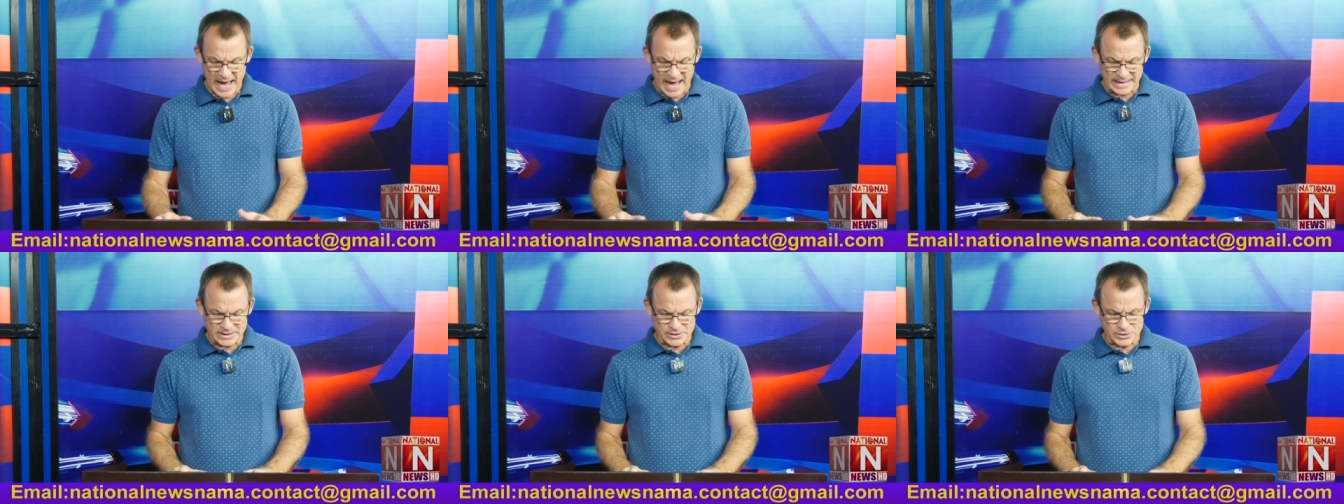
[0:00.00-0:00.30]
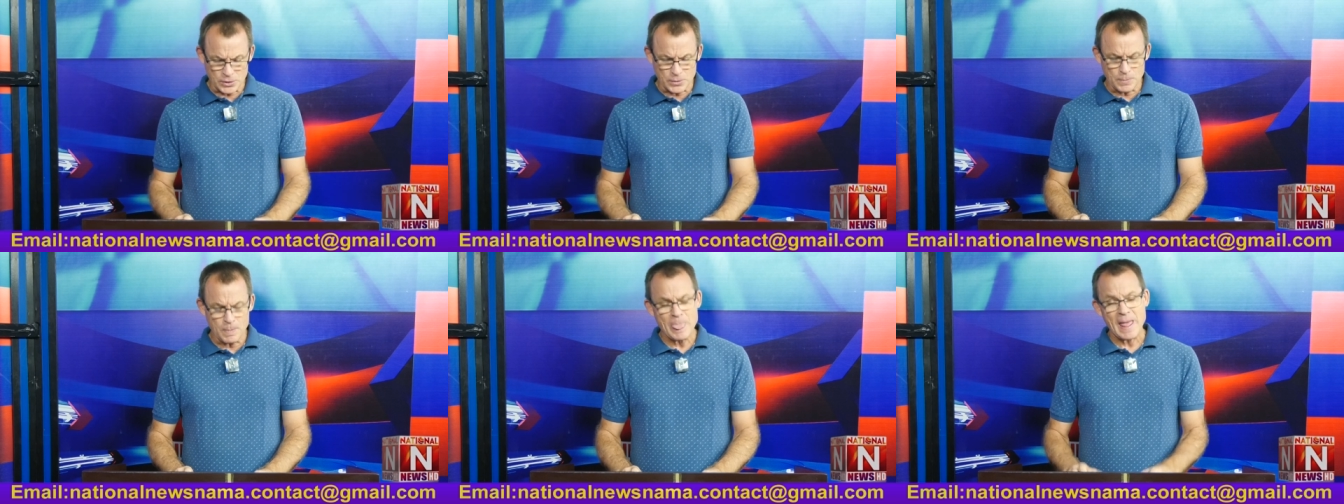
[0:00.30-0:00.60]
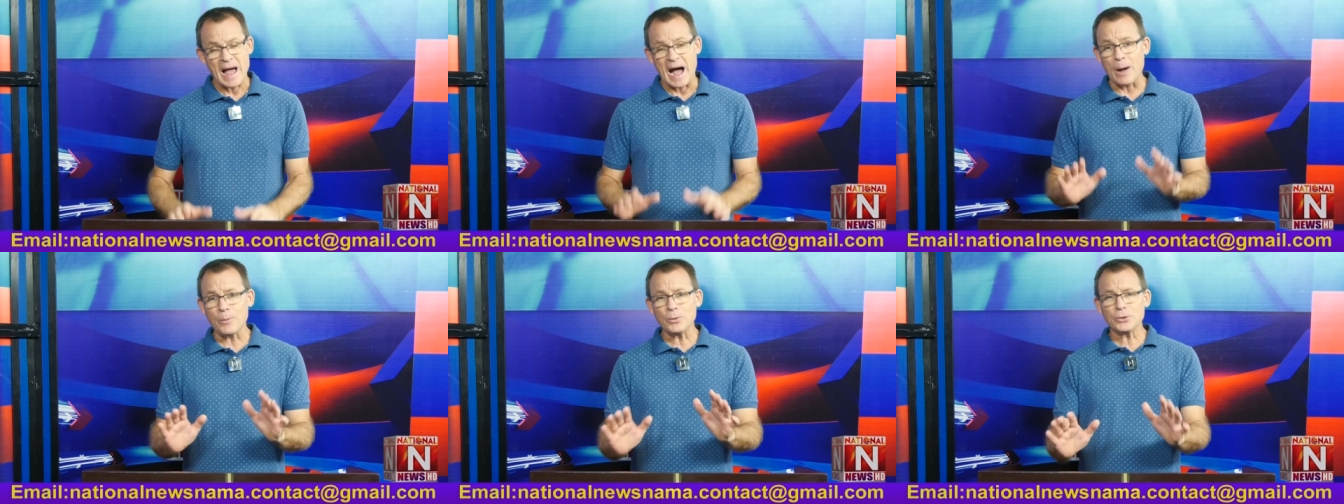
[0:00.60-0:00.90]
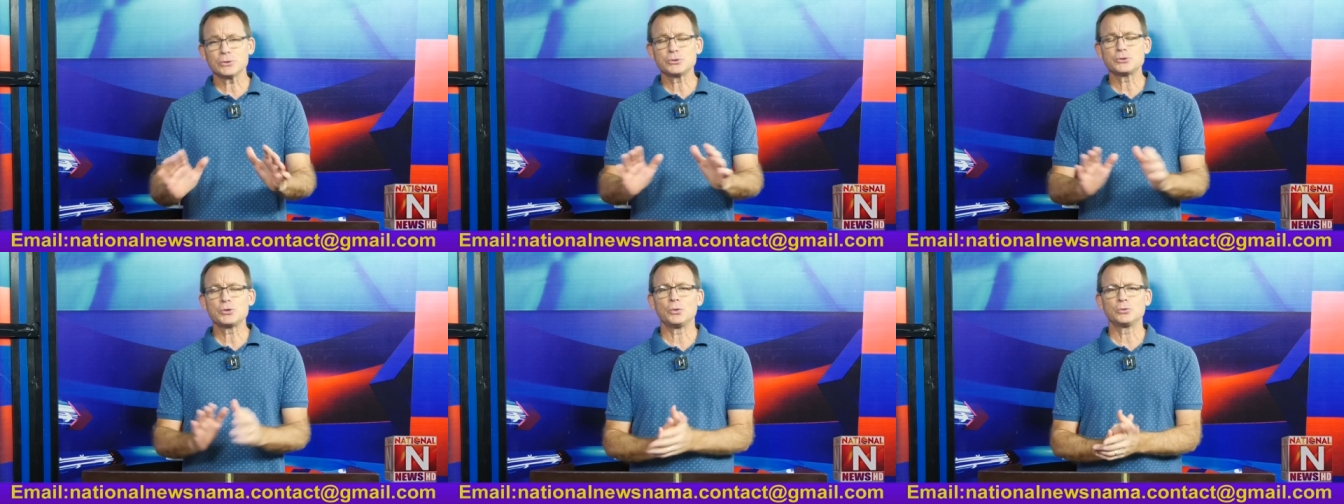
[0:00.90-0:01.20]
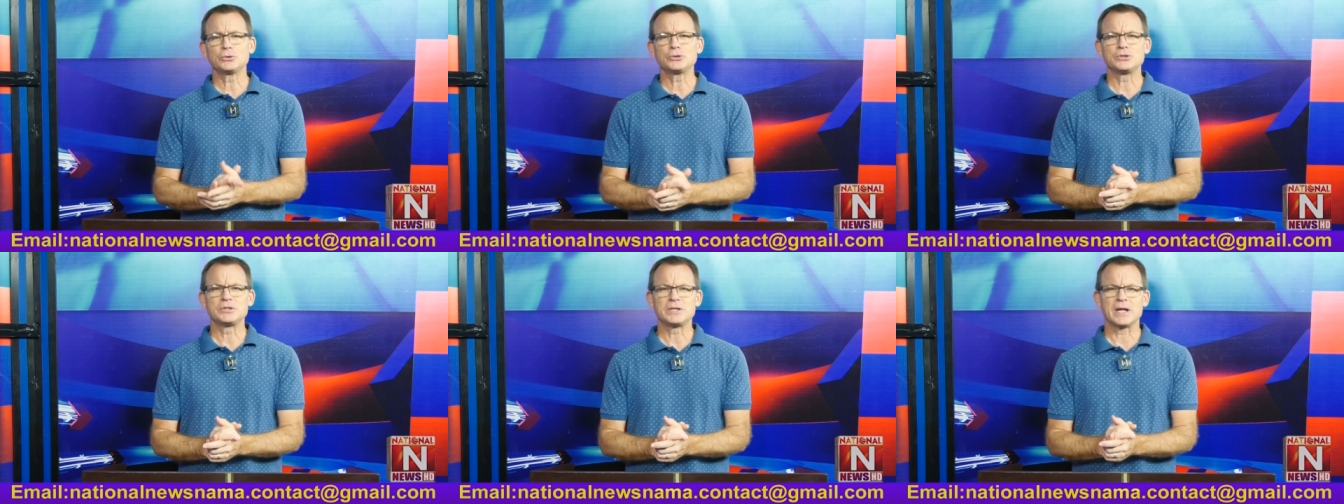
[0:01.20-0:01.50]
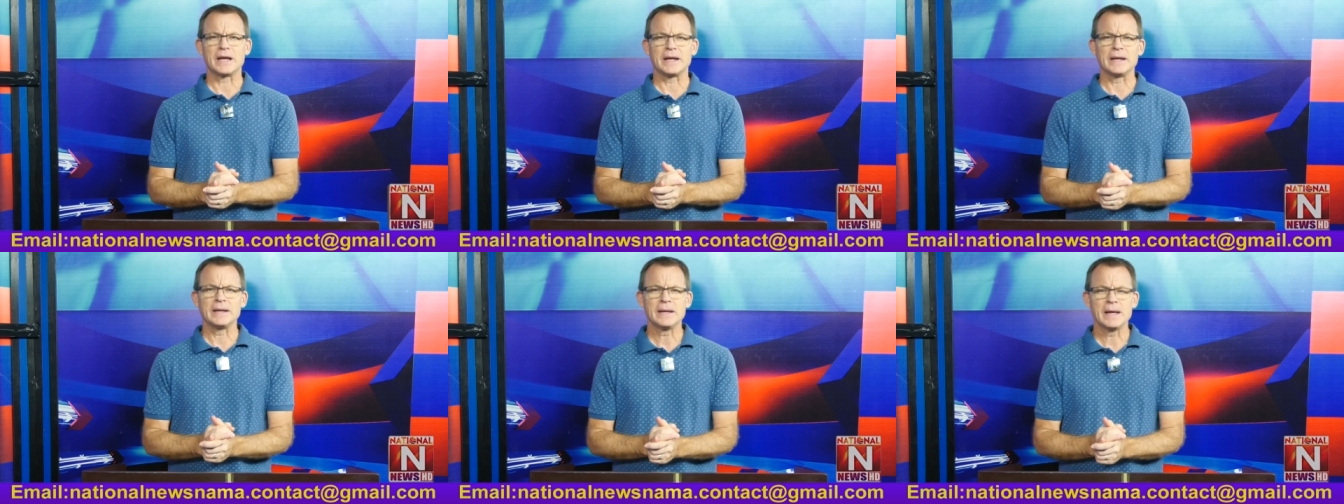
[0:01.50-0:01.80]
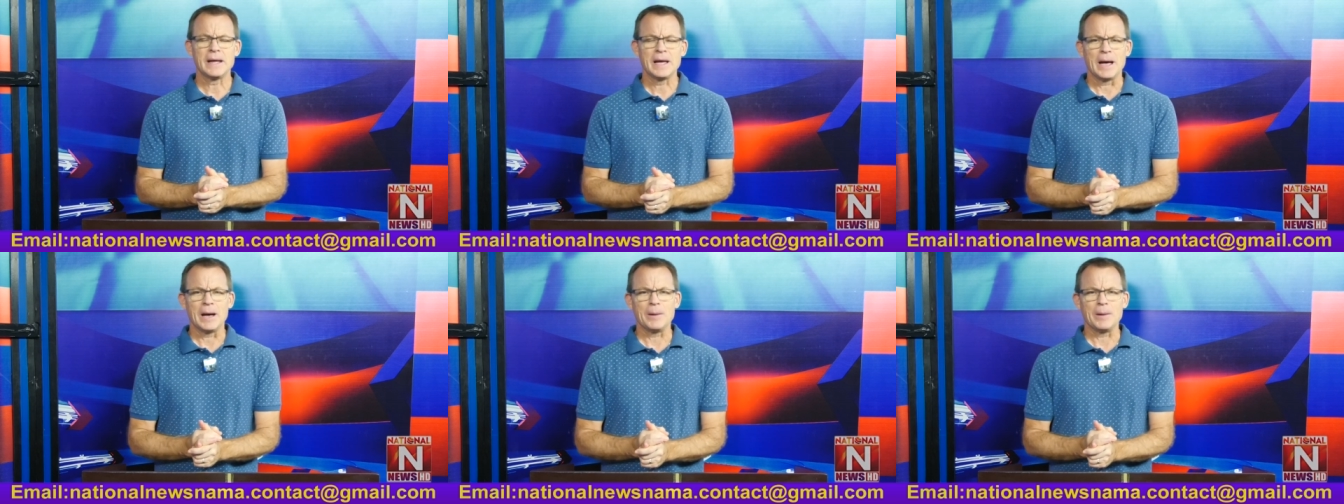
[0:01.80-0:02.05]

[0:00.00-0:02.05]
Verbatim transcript: And so I want to talk today